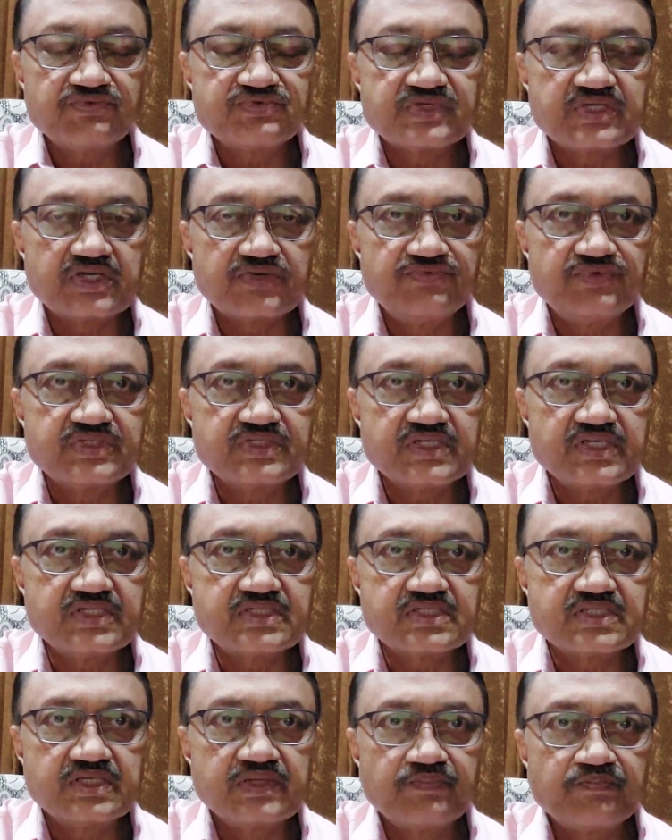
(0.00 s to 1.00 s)
of
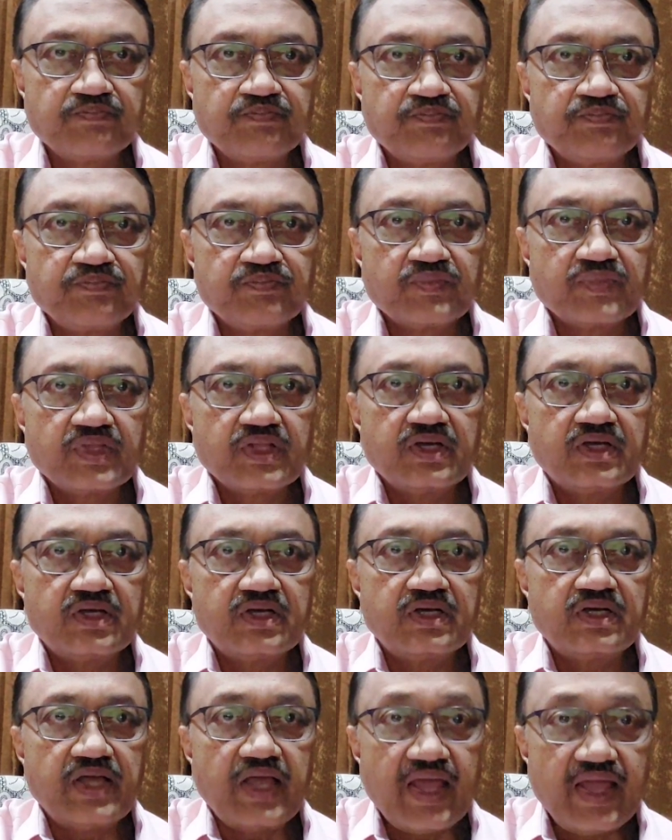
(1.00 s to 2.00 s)
services
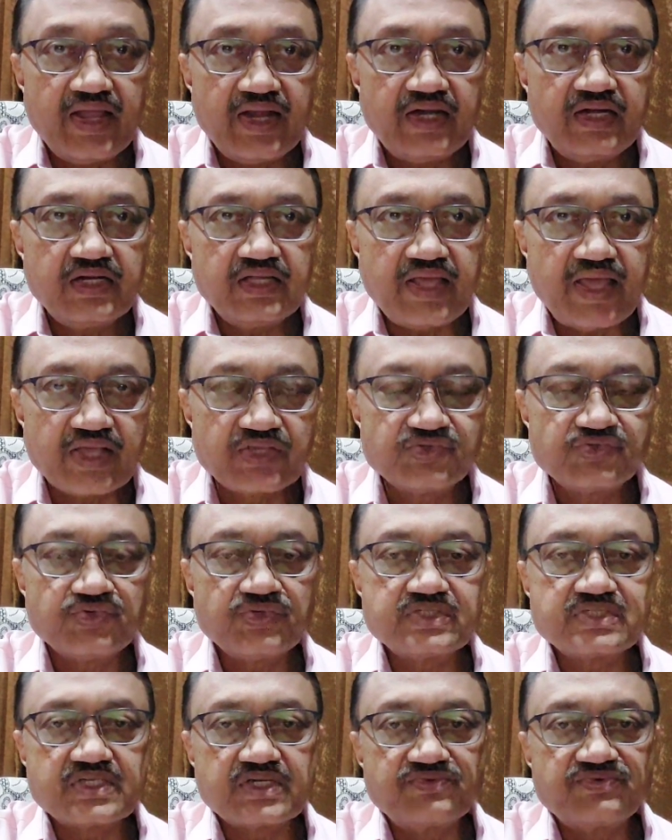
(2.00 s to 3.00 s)
and
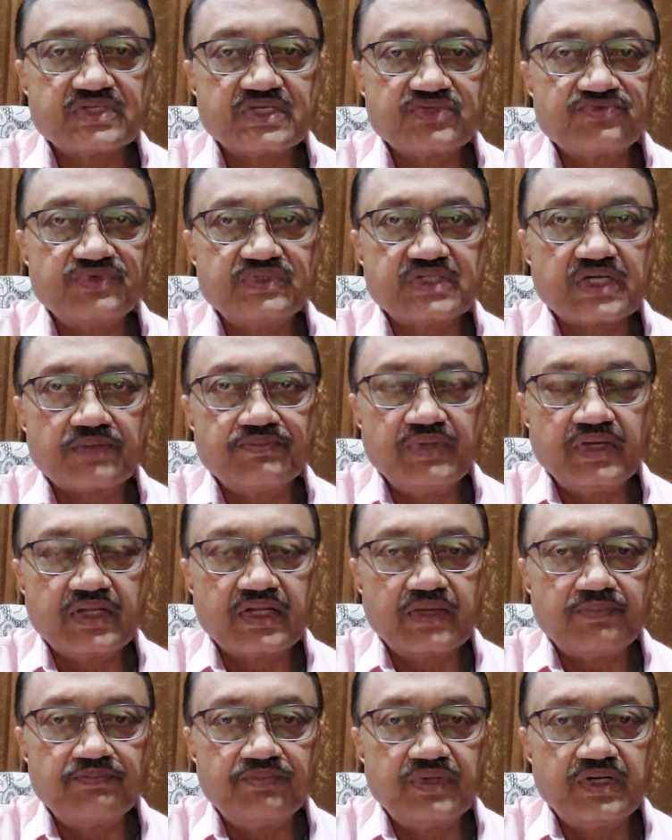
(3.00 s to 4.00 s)
actual services which are
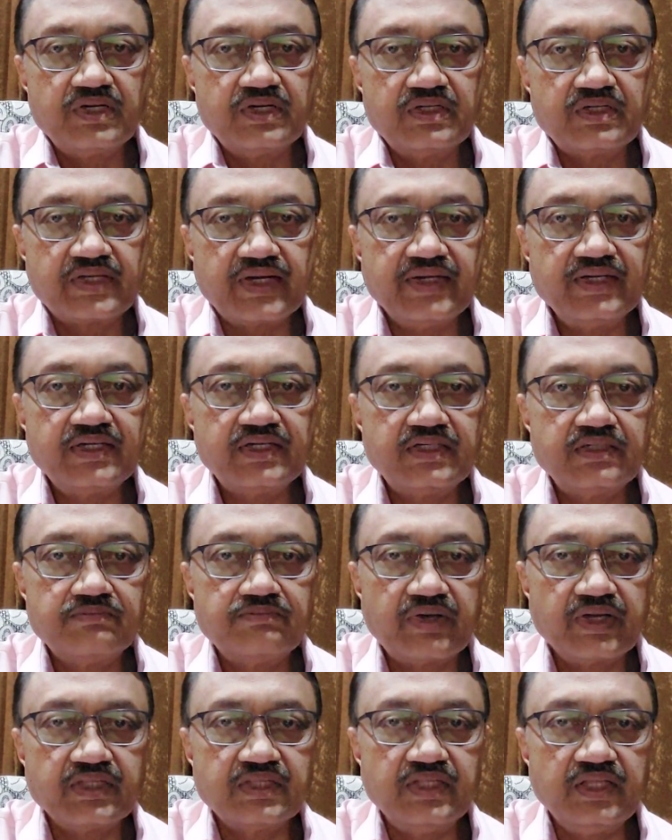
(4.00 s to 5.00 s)
being
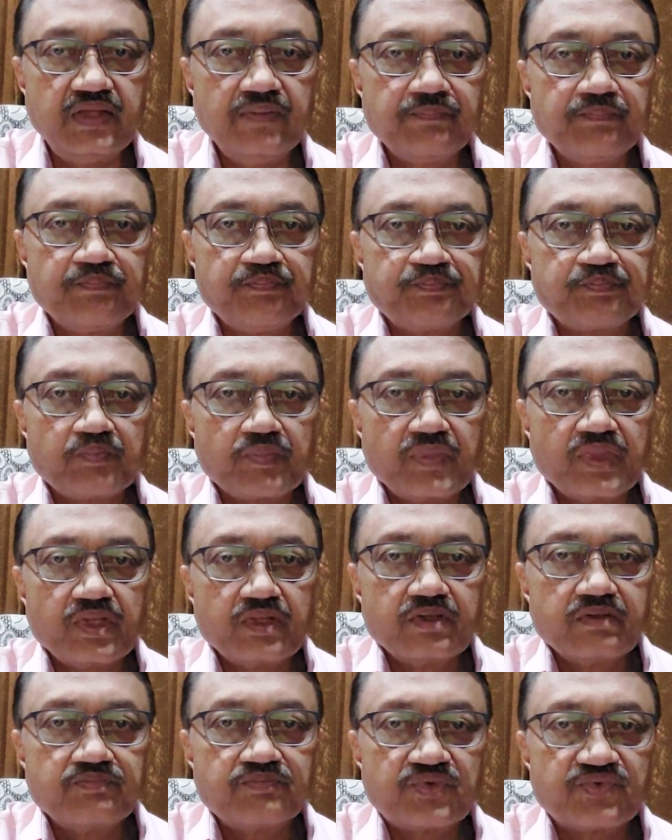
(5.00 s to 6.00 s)
rendered by the
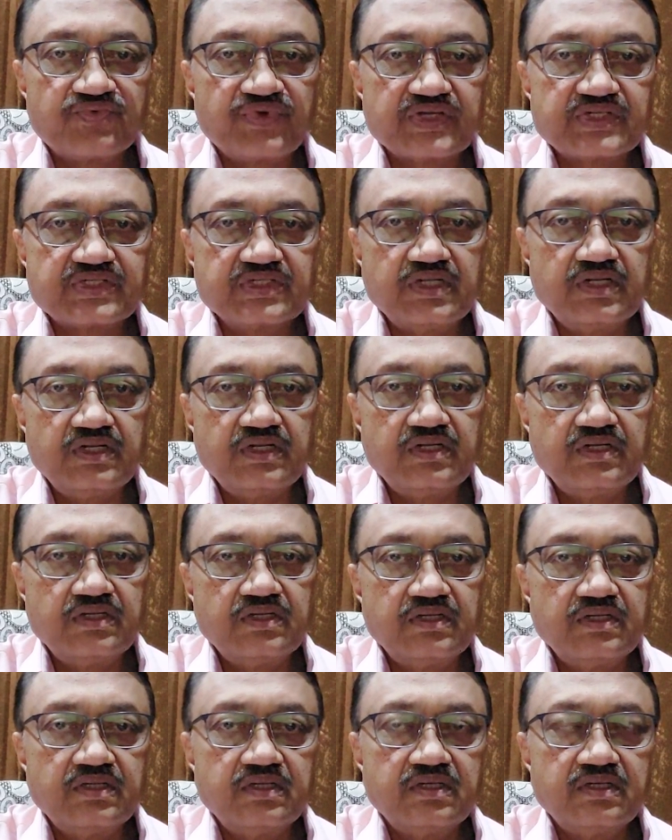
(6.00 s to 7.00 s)
professional
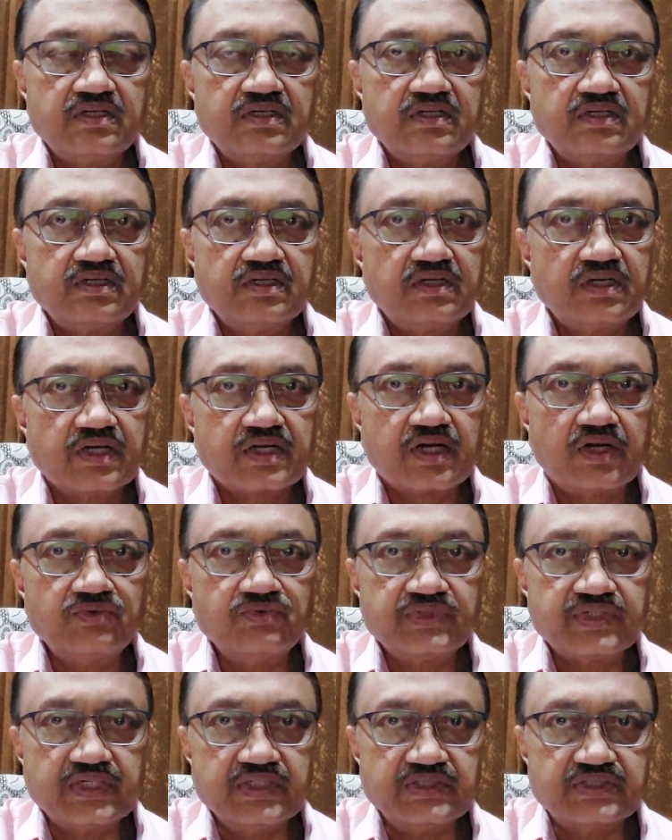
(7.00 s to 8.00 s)

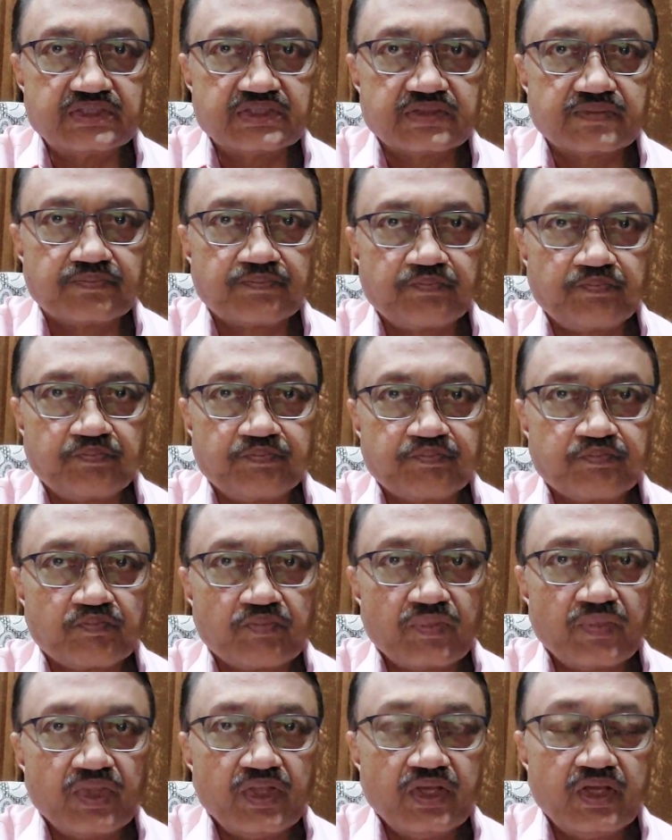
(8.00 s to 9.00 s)
accountants.
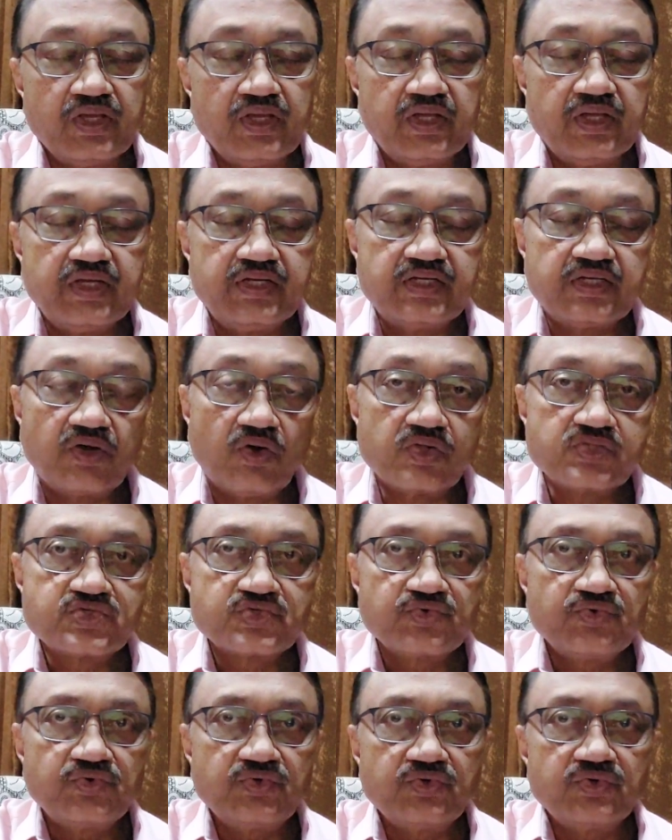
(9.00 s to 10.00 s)
It
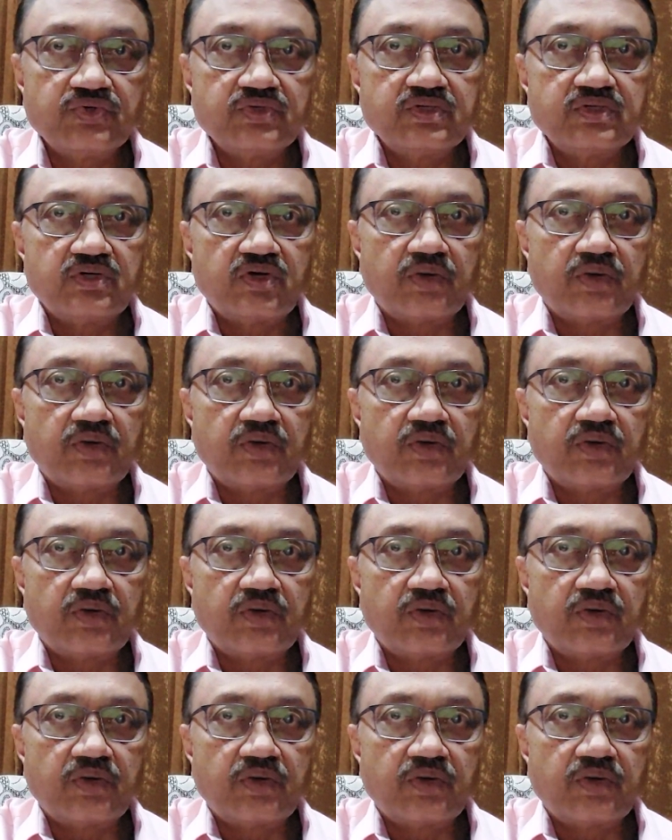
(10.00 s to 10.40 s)
also